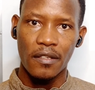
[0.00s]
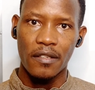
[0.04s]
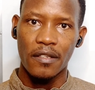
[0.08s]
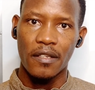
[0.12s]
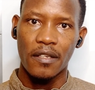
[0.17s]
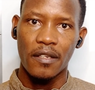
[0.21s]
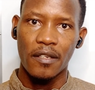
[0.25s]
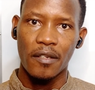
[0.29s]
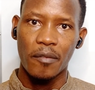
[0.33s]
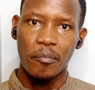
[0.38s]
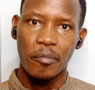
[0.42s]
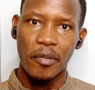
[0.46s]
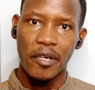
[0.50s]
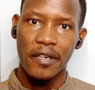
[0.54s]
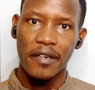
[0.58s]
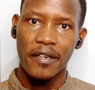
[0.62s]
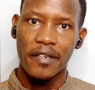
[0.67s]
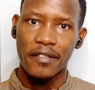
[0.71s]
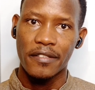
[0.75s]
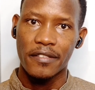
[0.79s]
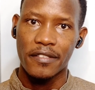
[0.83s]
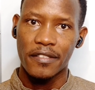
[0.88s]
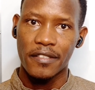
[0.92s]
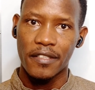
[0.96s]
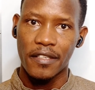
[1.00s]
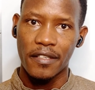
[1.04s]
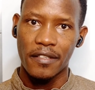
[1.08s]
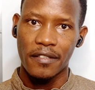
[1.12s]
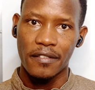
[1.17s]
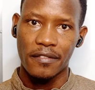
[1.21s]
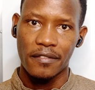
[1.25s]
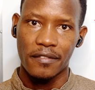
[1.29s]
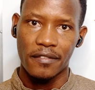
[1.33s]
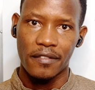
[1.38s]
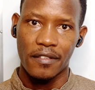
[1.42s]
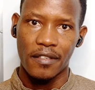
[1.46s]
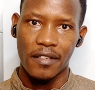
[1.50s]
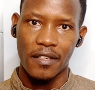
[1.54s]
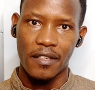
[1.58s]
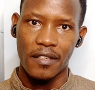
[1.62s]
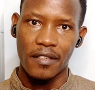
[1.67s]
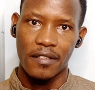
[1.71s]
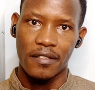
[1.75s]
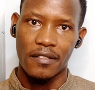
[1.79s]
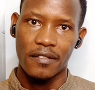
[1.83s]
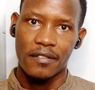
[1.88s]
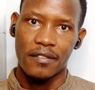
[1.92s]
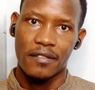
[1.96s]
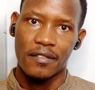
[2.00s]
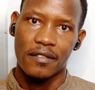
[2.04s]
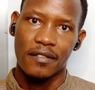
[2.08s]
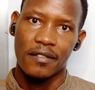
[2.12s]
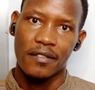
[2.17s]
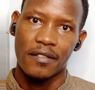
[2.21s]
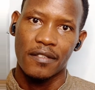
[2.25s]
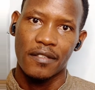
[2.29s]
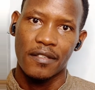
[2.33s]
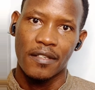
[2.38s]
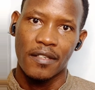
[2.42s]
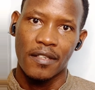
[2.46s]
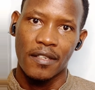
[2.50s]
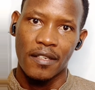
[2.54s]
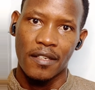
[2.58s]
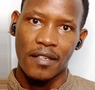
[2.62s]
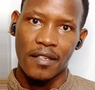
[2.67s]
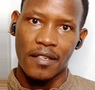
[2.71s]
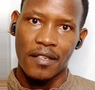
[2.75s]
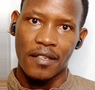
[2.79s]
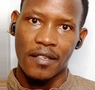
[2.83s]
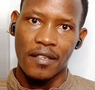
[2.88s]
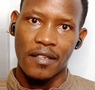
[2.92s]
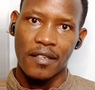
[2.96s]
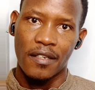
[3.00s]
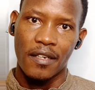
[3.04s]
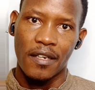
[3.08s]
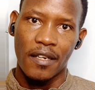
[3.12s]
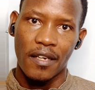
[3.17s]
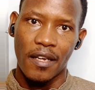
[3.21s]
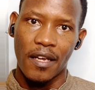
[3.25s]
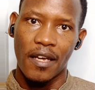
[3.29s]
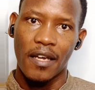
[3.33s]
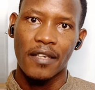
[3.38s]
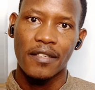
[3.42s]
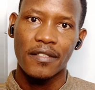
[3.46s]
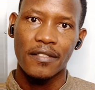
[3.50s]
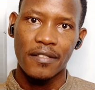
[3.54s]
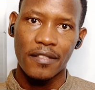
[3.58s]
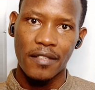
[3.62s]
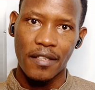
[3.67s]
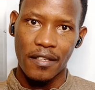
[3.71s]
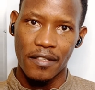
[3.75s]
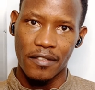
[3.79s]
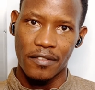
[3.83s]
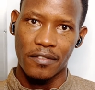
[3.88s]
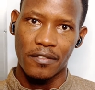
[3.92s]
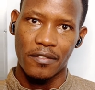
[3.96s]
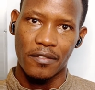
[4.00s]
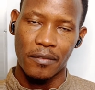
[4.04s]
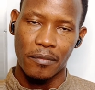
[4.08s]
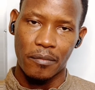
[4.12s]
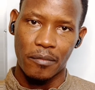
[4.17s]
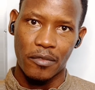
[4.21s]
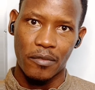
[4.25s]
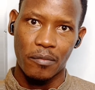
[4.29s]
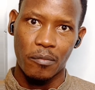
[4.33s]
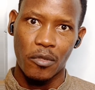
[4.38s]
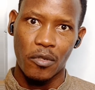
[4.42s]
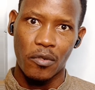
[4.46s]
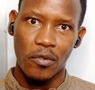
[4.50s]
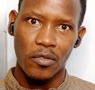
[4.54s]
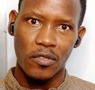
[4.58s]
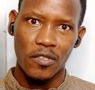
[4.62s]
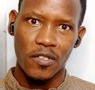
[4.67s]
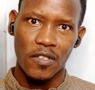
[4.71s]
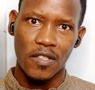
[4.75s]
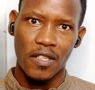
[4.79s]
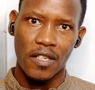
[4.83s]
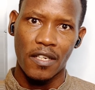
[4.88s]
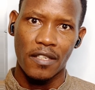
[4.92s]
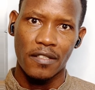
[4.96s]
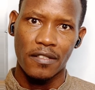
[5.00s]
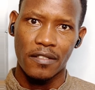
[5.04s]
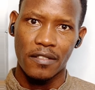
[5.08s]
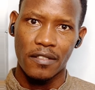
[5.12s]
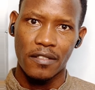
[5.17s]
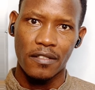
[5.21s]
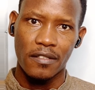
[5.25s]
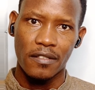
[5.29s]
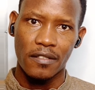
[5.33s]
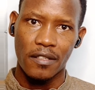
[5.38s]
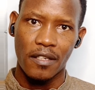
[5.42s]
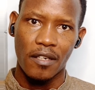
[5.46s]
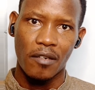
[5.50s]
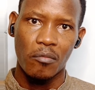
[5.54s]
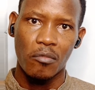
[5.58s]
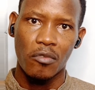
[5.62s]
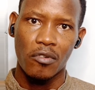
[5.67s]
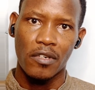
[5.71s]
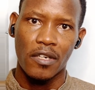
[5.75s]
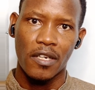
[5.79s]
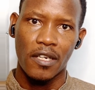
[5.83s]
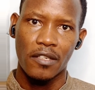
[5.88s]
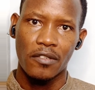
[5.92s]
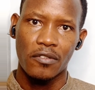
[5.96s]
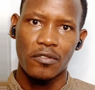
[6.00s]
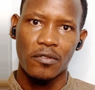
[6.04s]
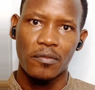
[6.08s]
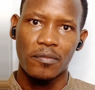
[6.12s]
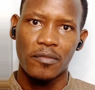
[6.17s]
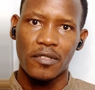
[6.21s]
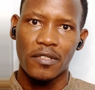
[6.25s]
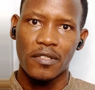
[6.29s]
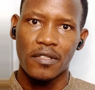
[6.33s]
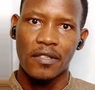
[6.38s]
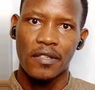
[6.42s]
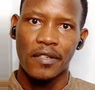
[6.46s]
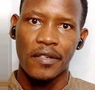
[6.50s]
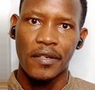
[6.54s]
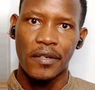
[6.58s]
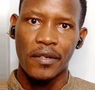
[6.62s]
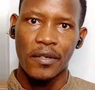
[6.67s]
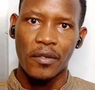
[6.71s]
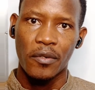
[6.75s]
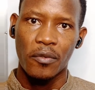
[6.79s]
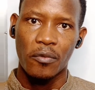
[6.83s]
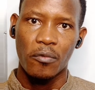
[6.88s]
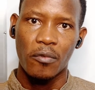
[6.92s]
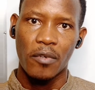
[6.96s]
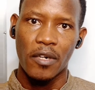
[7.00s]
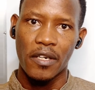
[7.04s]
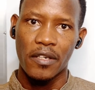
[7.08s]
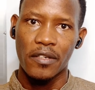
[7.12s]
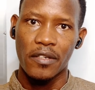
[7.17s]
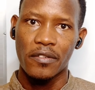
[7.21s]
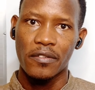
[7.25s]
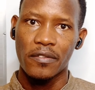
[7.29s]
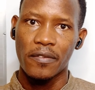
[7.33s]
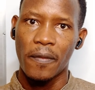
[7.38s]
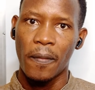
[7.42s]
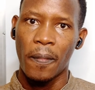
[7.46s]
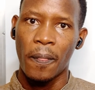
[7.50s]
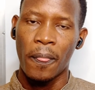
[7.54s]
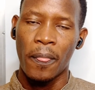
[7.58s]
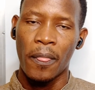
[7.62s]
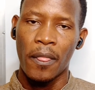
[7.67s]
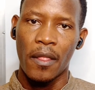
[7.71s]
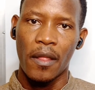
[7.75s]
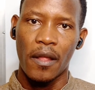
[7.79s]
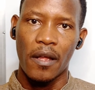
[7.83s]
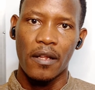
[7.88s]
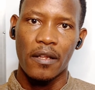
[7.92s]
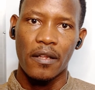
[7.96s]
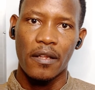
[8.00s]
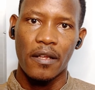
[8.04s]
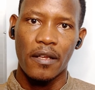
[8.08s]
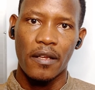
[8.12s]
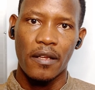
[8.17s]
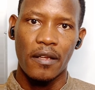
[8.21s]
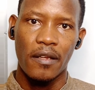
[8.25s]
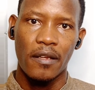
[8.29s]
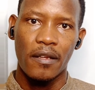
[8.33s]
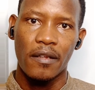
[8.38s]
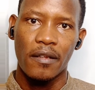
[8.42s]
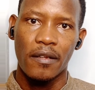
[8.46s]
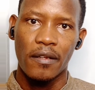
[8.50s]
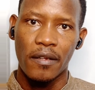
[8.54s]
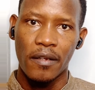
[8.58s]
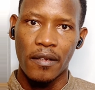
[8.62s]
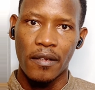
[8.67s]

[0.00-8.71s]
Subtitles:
the parent chain is hexane because there are 6 carbon atoms, while the